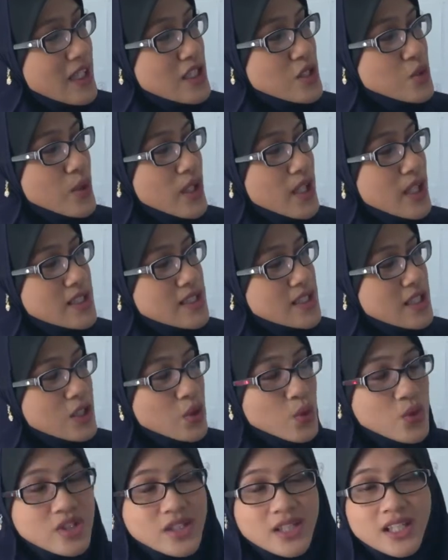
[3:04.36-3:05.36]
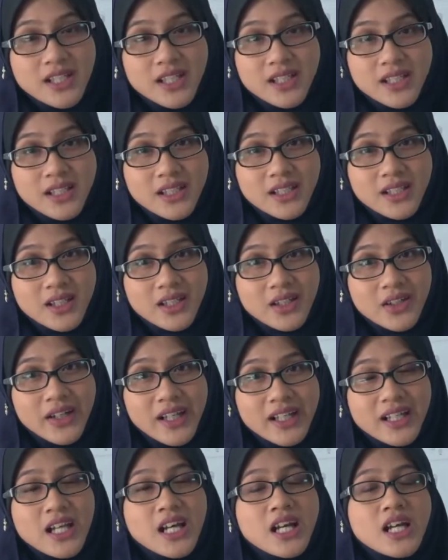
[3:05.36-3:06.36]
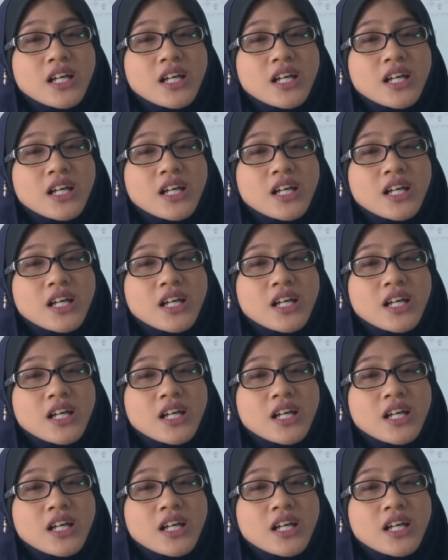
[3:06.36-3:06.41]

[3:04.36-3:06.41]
as well as the notes here. Alright,